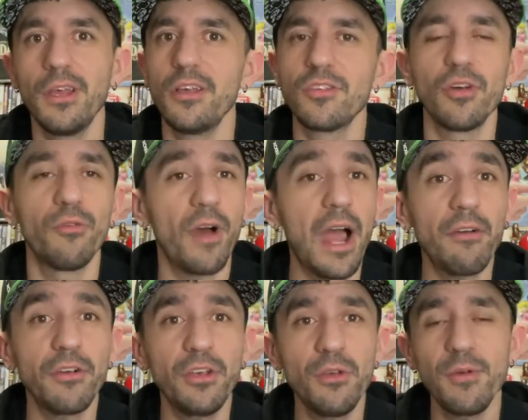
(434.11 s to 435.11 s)
So if I
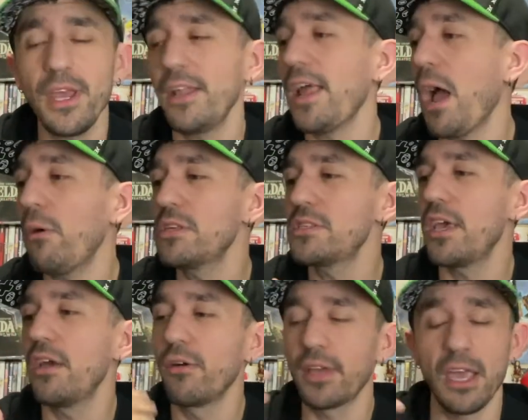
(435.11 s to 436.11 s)
were you, man, I would
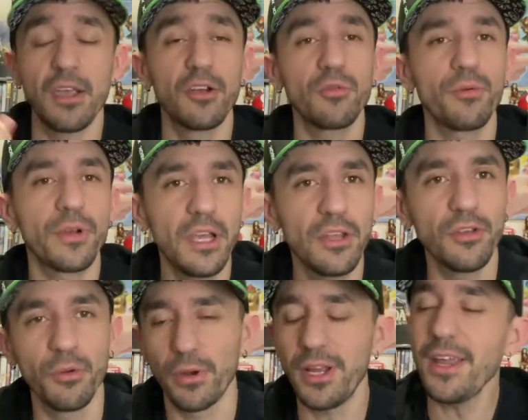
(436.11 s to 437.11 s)
say, okay, here's what we're going to do.
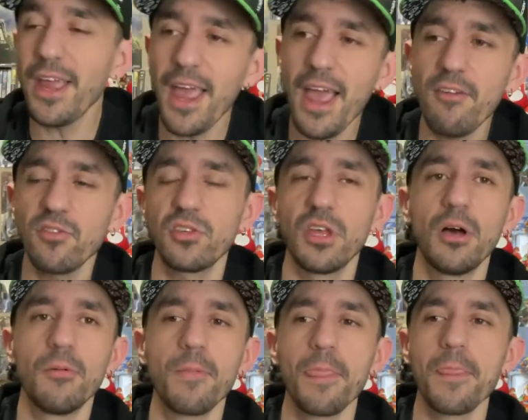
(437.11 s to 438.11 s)
We're going to have
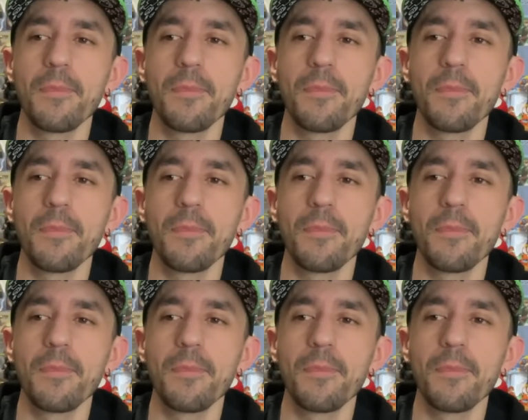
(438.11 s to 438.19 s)
some